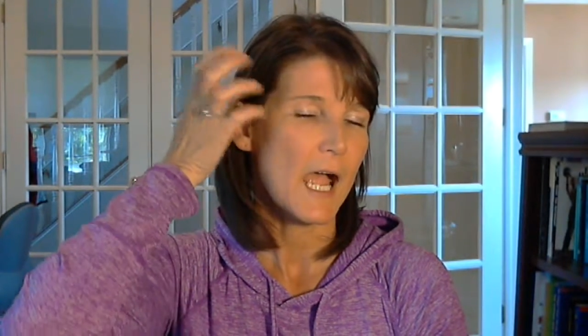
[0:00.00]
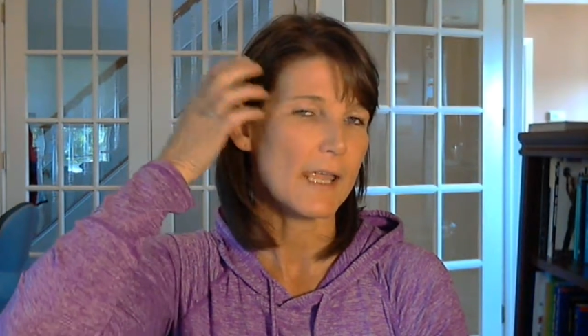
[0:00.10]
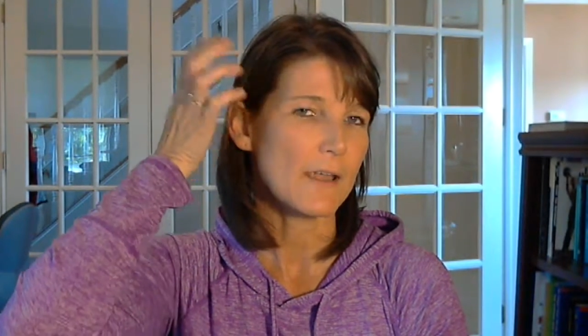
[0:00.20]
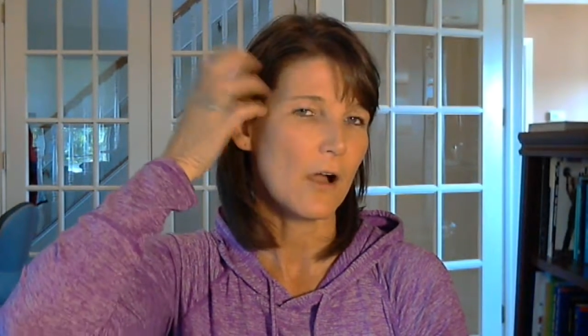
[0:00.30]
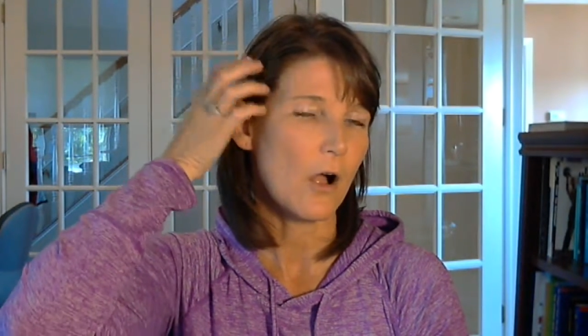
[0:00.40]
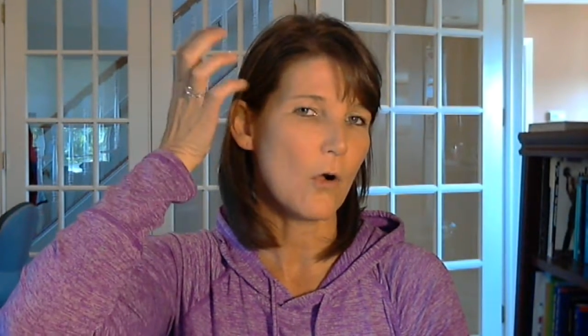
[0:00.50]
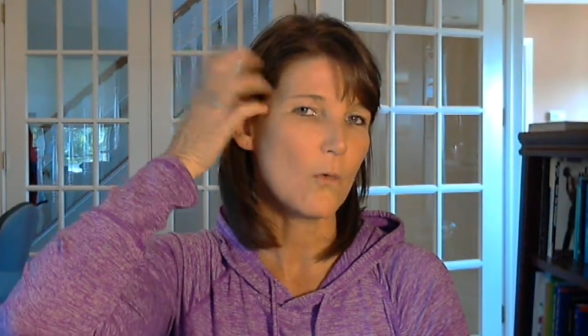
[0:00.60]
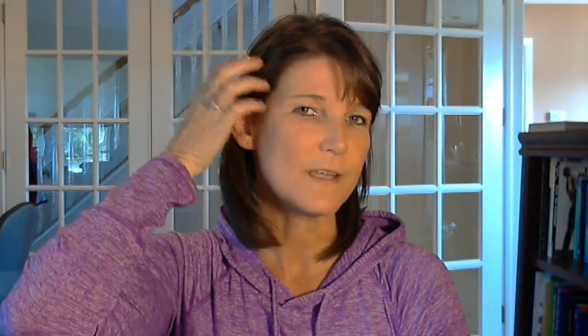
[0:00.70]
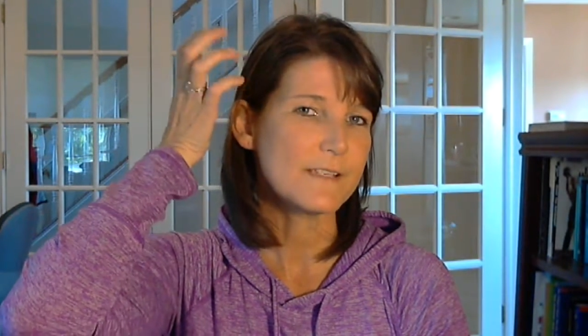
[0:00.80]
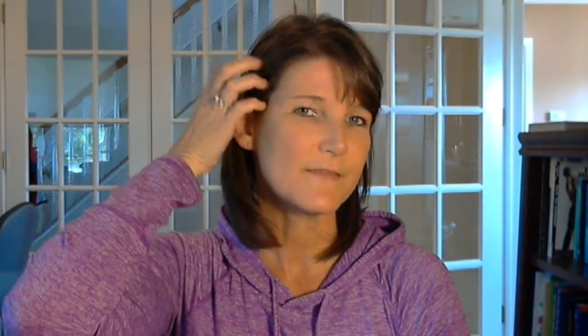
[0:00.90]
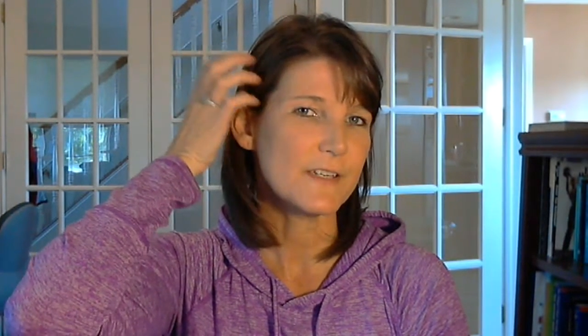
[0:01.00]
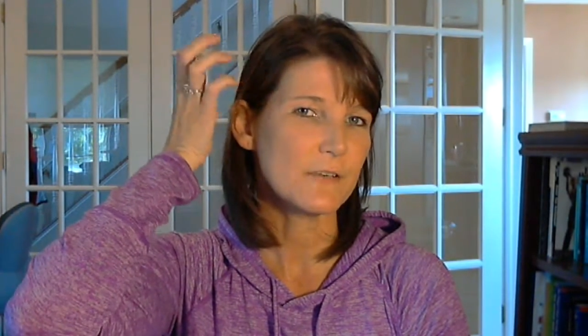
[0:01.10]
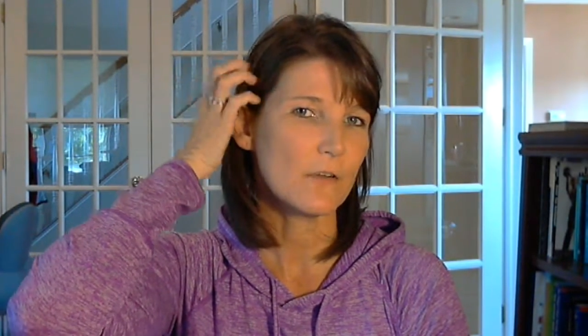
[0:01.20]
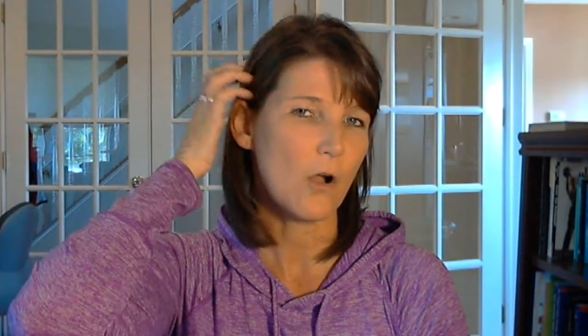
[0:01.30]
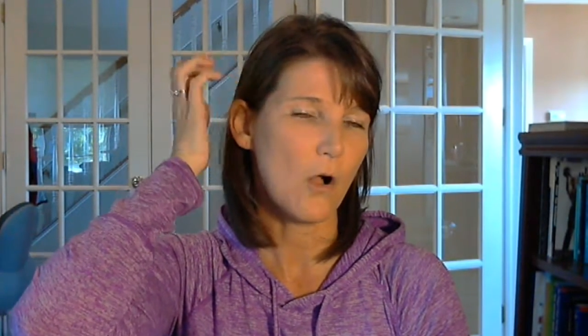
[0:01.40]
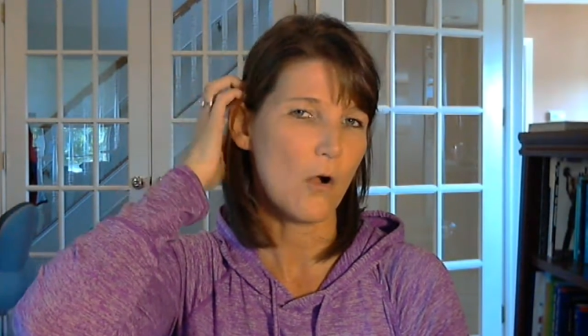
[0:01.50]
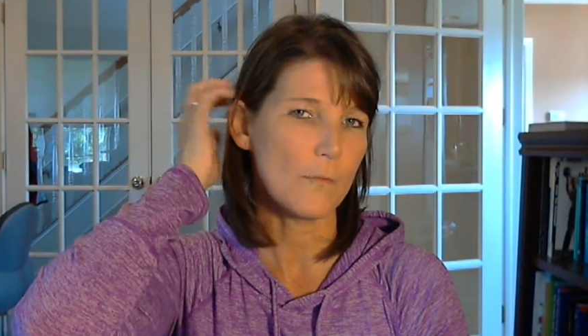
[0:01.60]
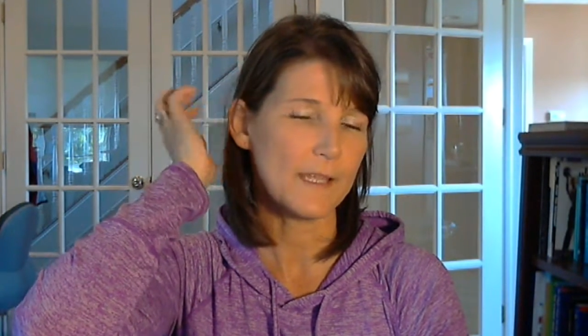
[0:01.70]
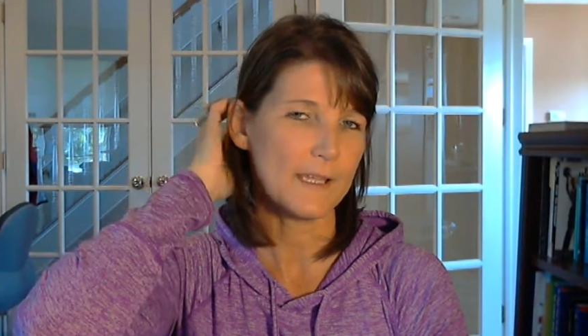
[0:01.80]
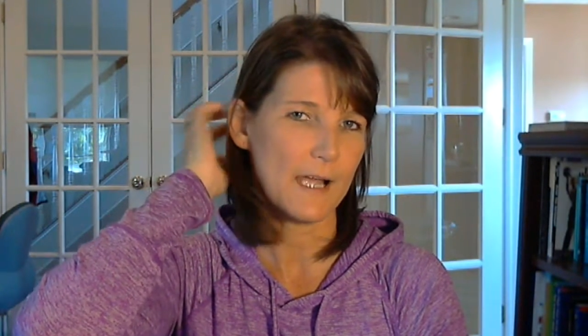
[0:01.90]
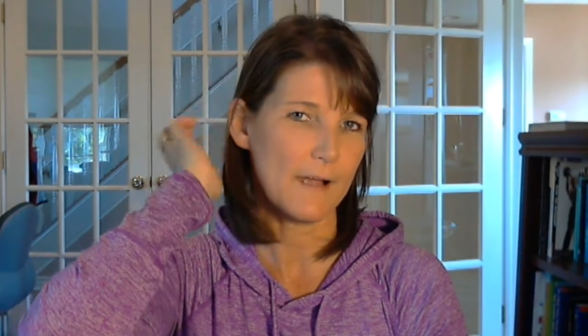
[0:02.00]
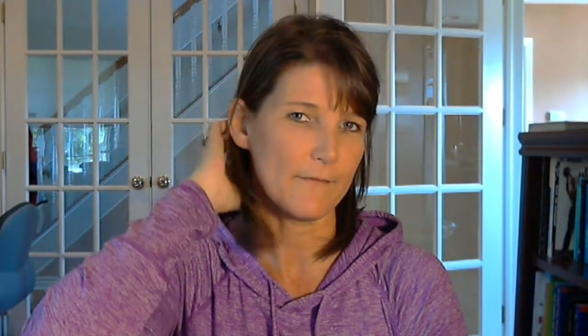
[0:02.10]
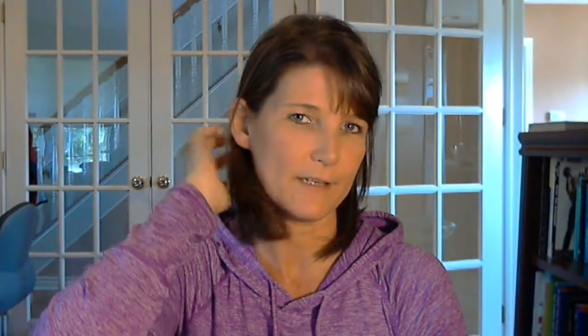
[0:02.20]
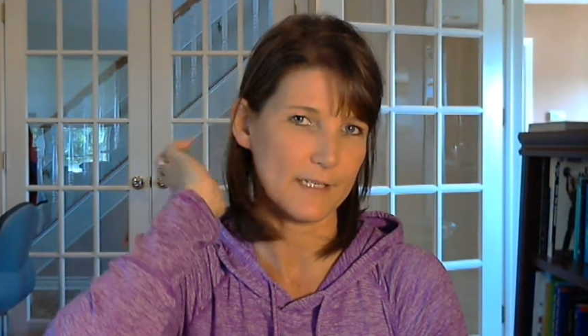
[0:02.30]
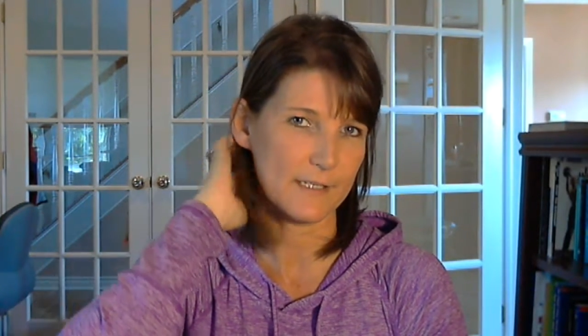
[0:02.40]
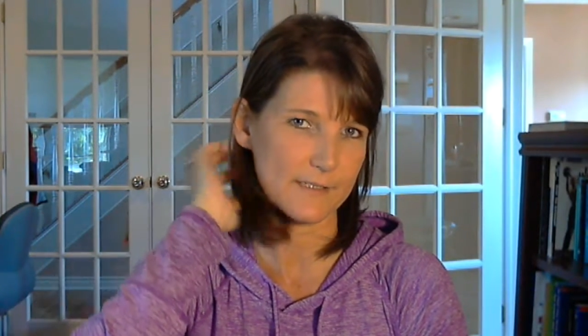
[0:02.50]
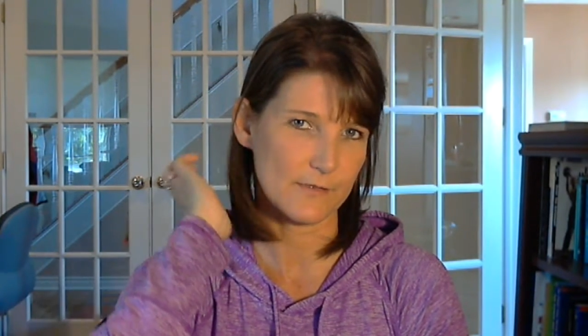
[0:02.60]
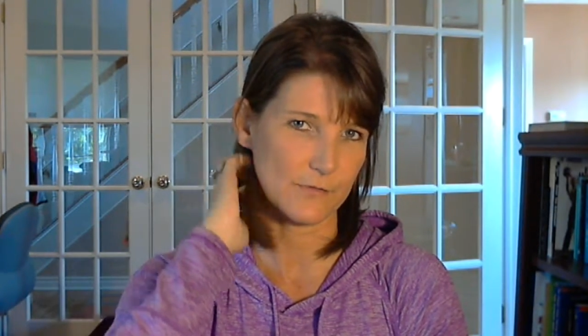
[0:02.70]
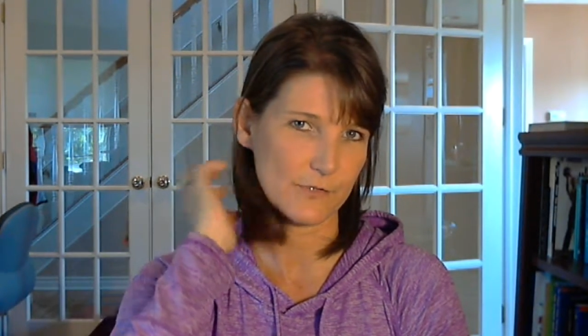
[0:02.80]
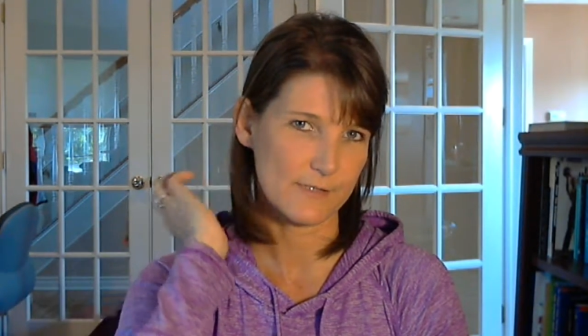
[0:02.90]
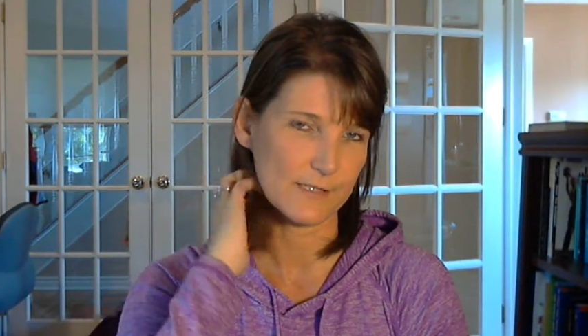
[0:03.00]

I always feel calm and confident in social